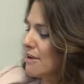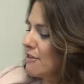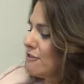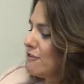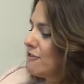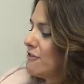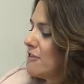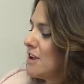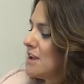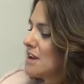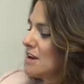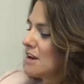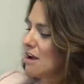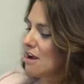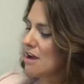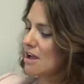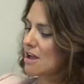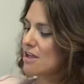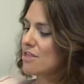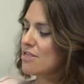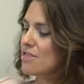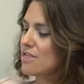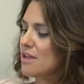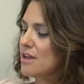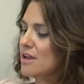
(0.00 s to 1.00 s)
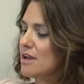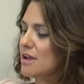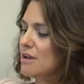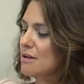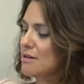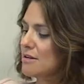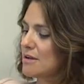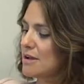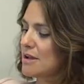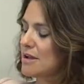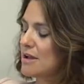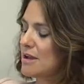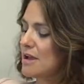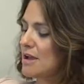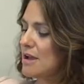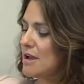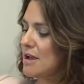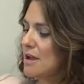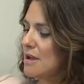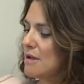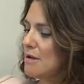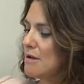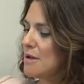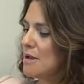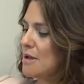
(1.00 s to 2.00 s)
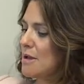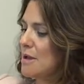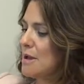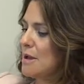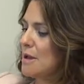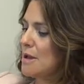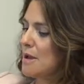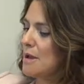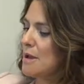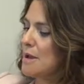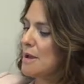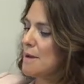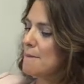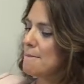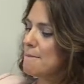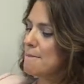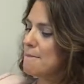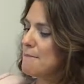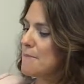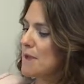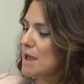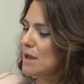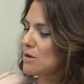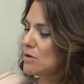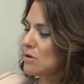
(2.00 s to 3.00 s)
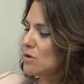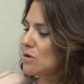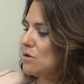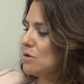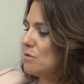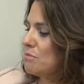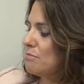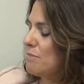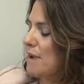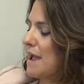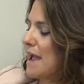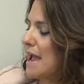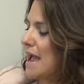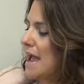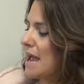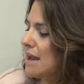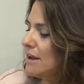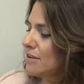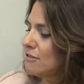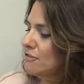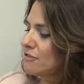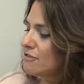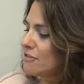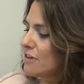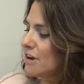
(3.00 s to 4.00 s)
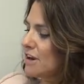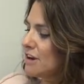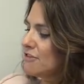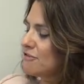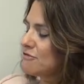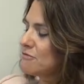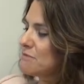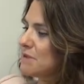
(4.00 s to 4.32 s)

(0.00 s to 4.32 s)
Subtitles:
feet on the metal pad in front of